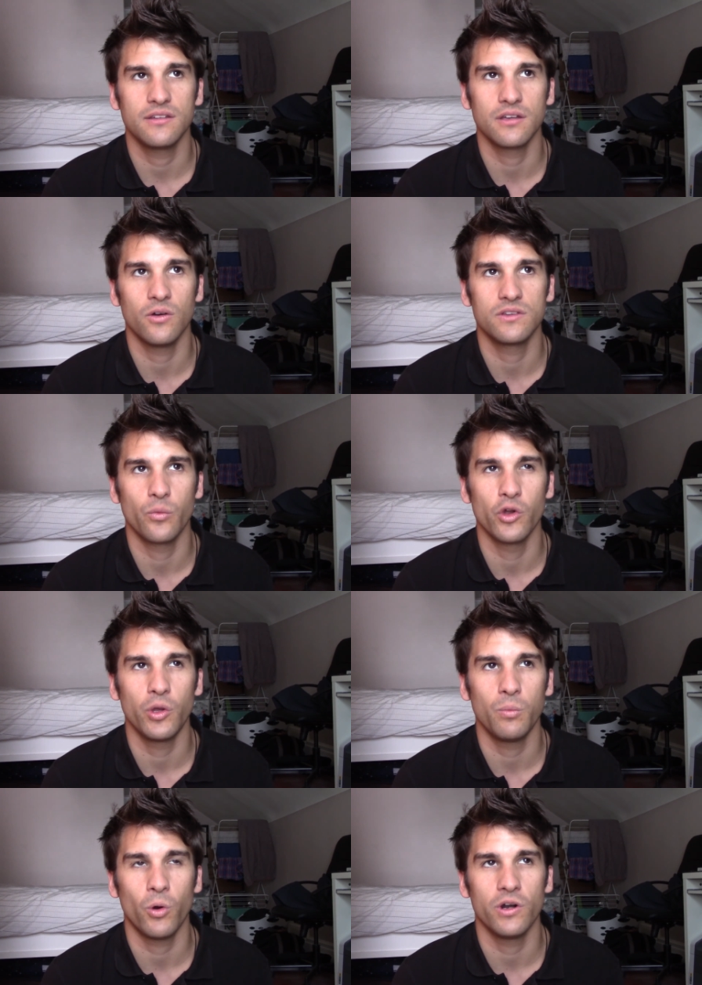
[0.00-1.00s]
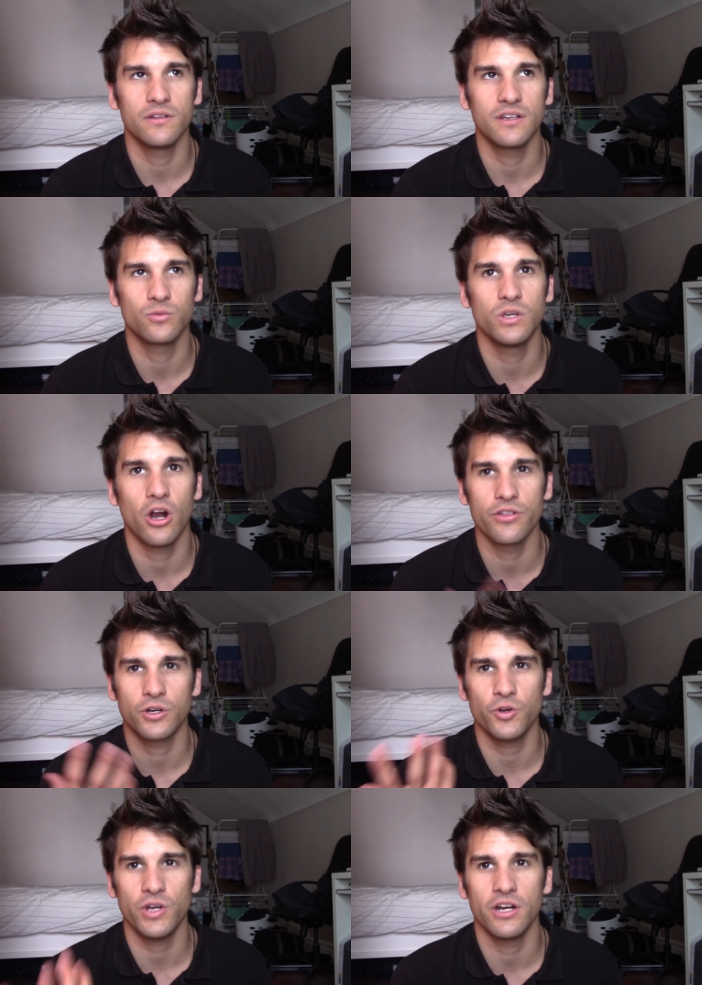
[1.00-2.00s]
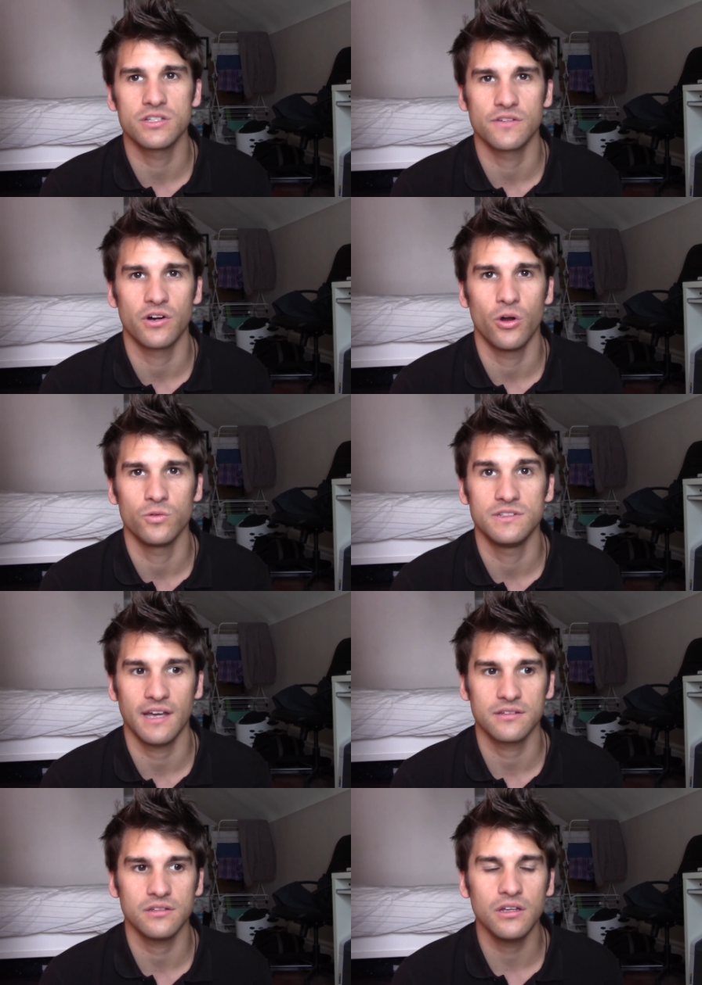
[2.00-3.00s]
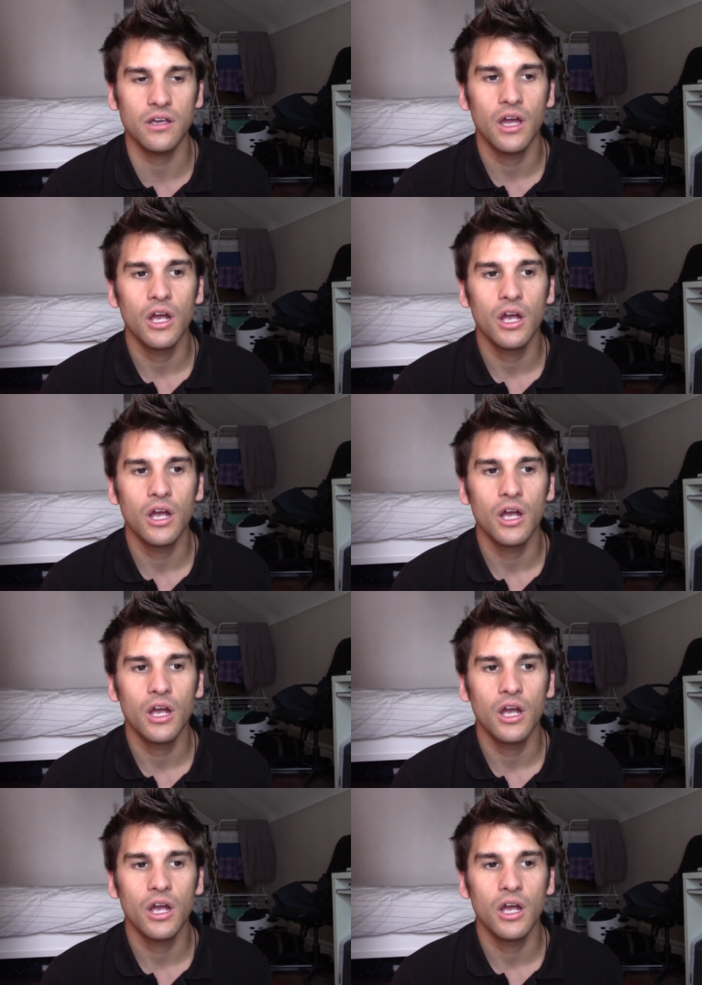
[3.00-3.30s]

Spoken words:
So it's really important because we are the creators of our own destiny.